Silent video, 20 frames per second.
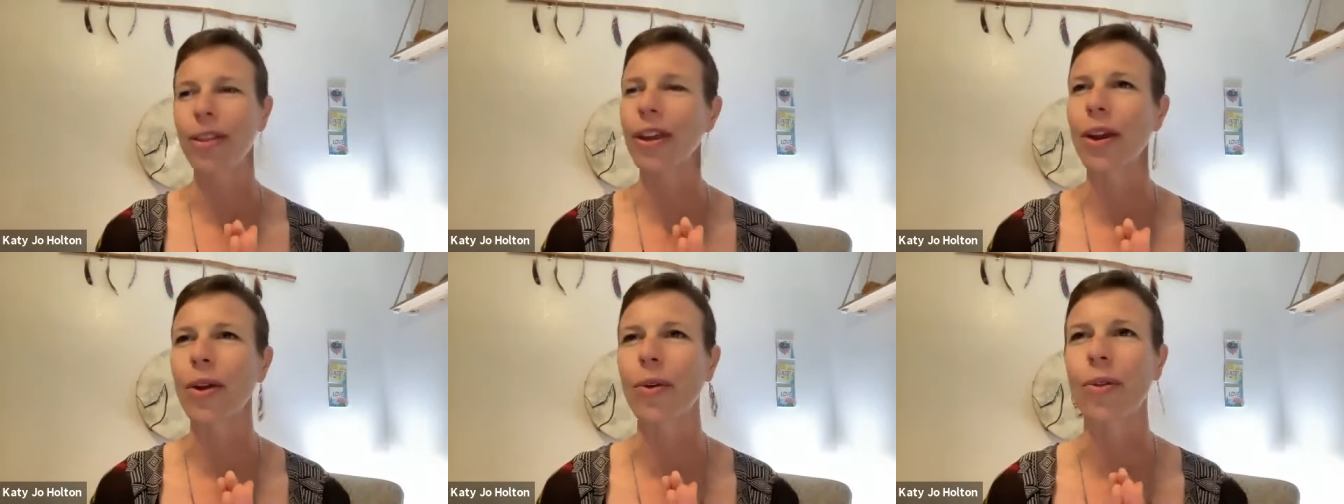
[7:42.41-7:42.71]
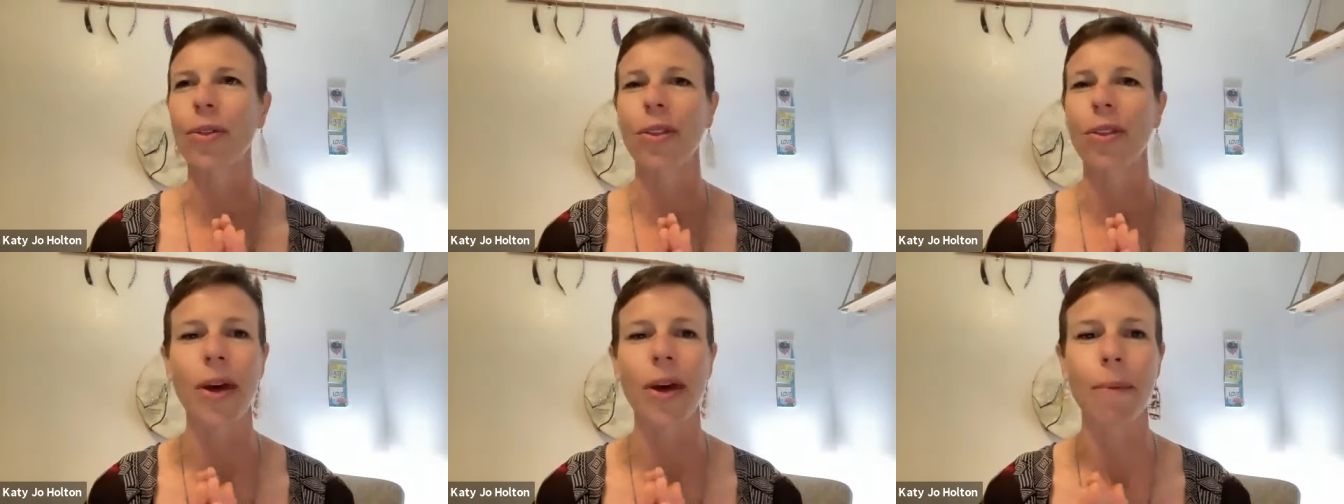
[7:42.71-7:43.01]
you
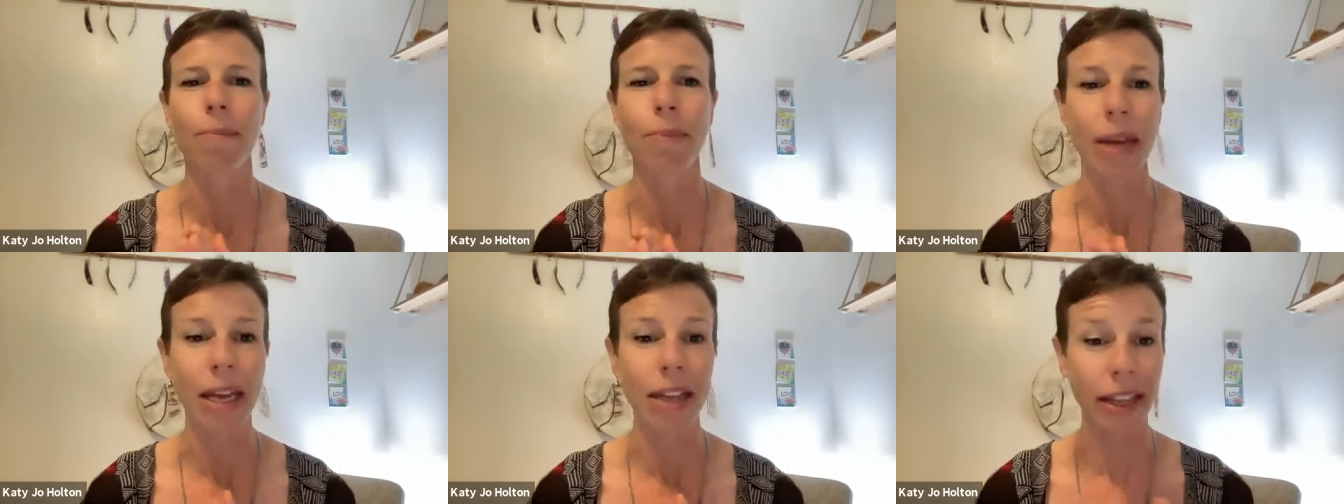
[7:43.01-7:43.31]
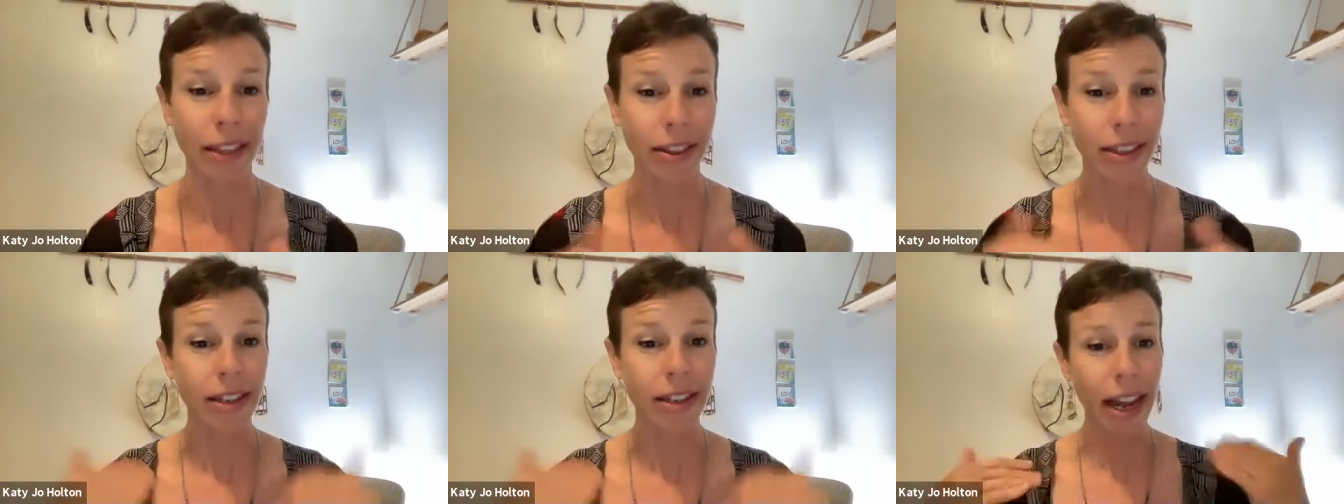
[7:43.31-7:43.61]
know them being
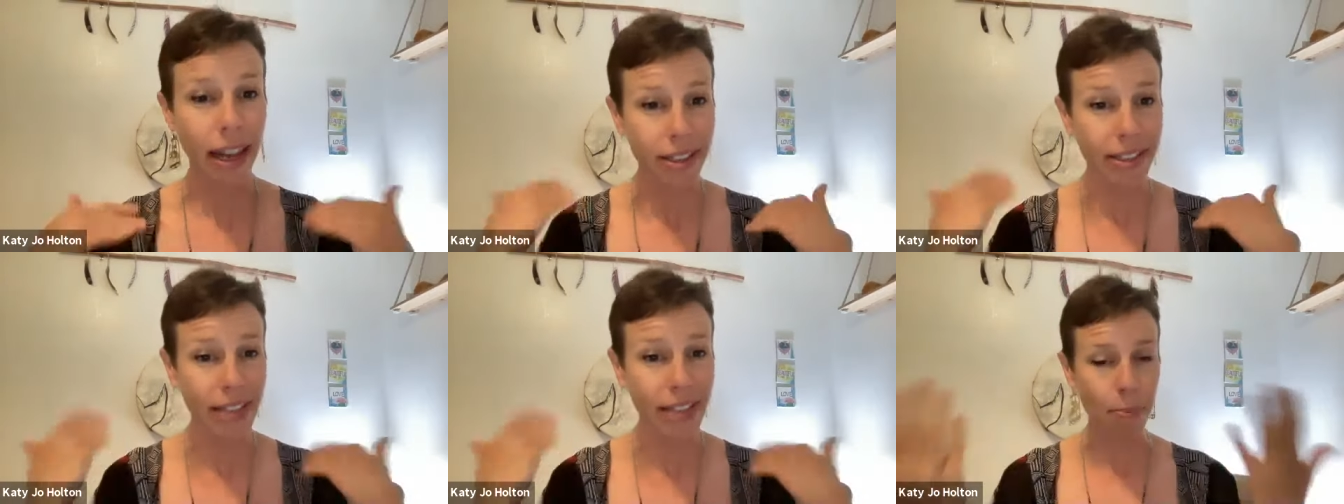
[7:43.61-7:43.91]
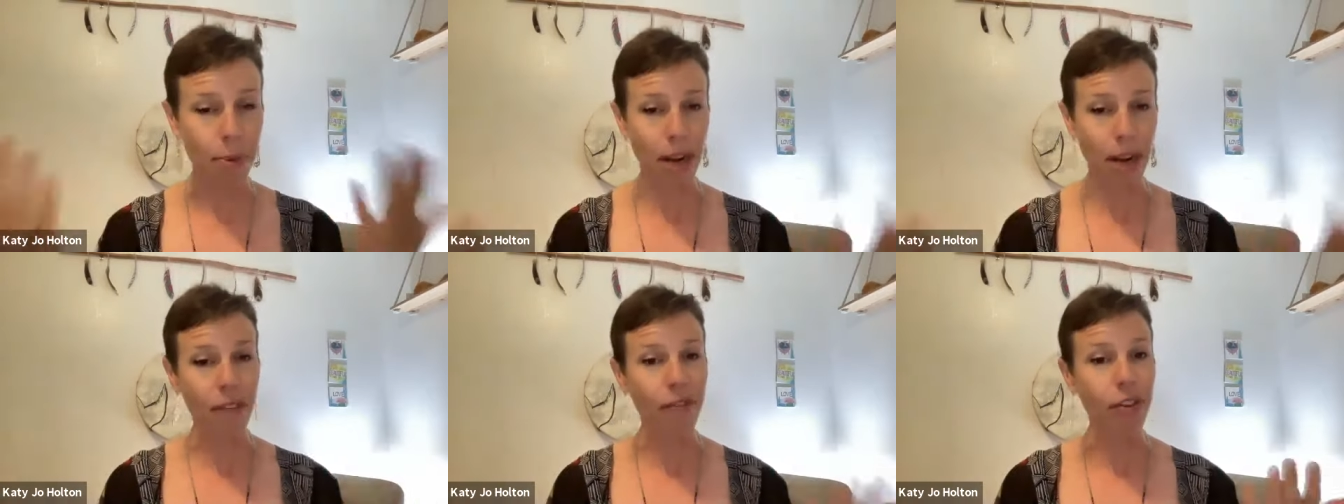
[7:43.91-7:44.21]
like the next
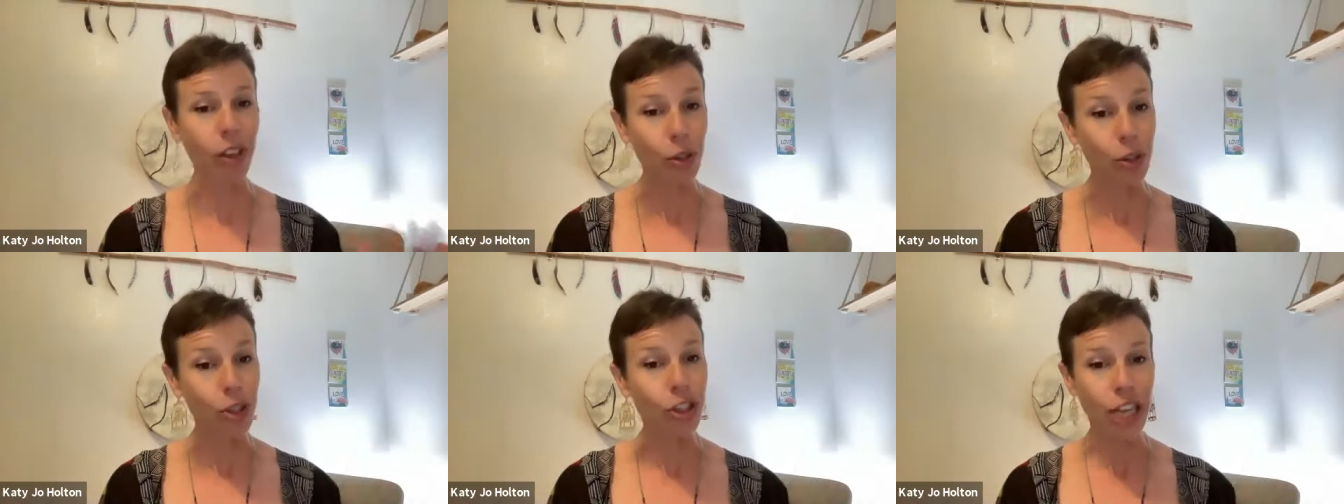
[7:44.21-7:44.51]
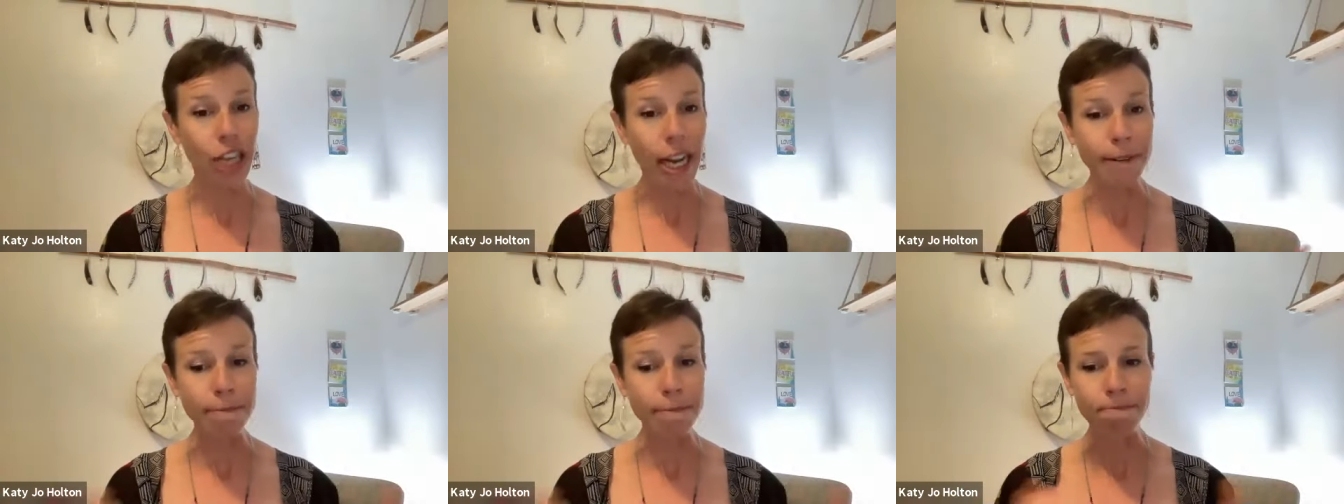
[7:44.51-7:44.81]
step in
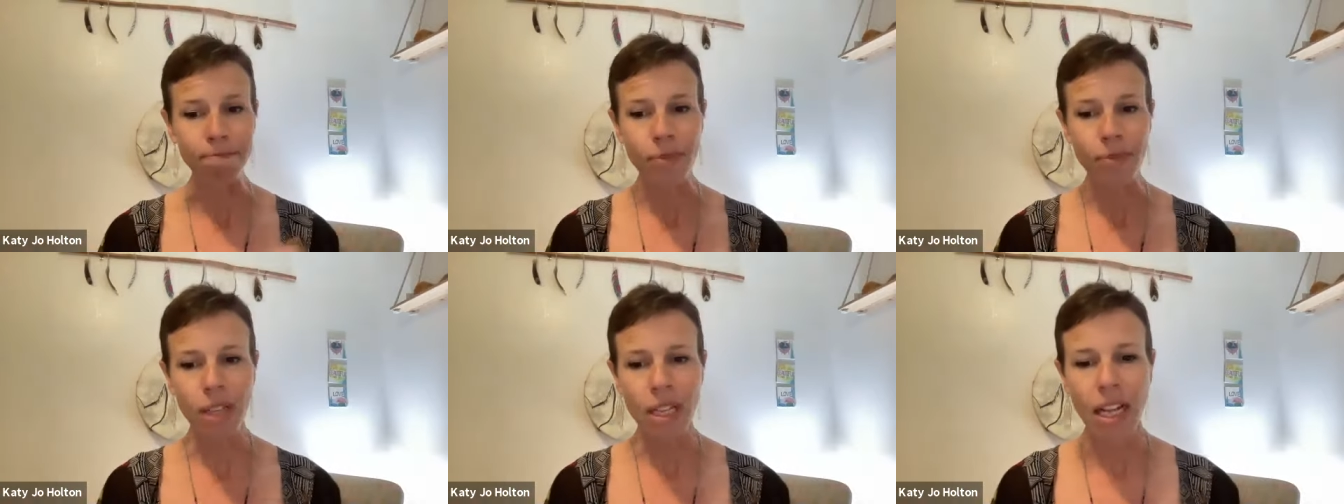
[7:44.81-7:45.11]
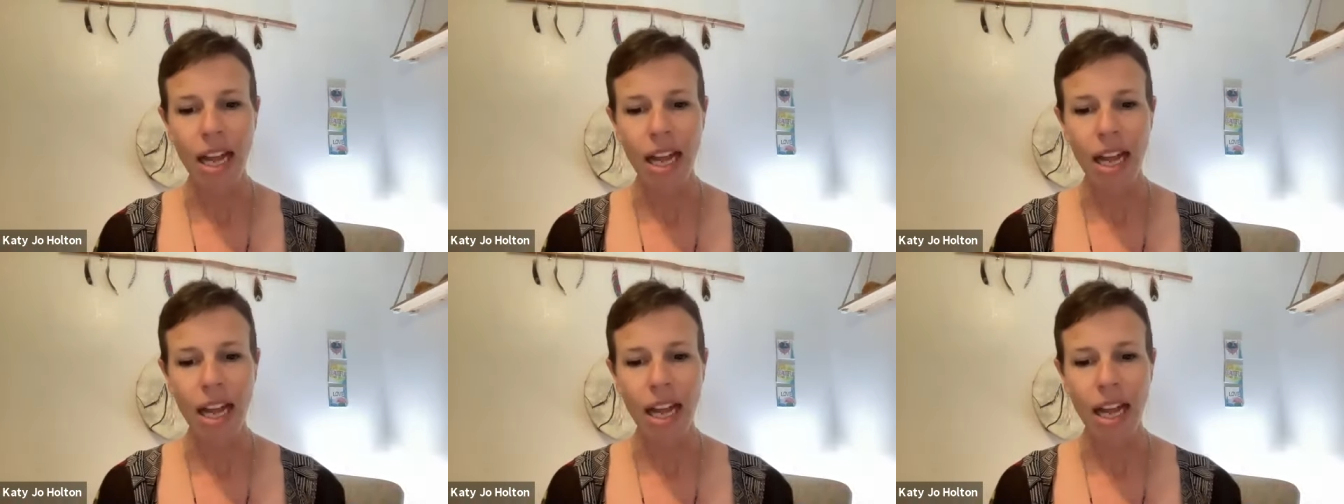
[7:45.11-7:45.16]
evolution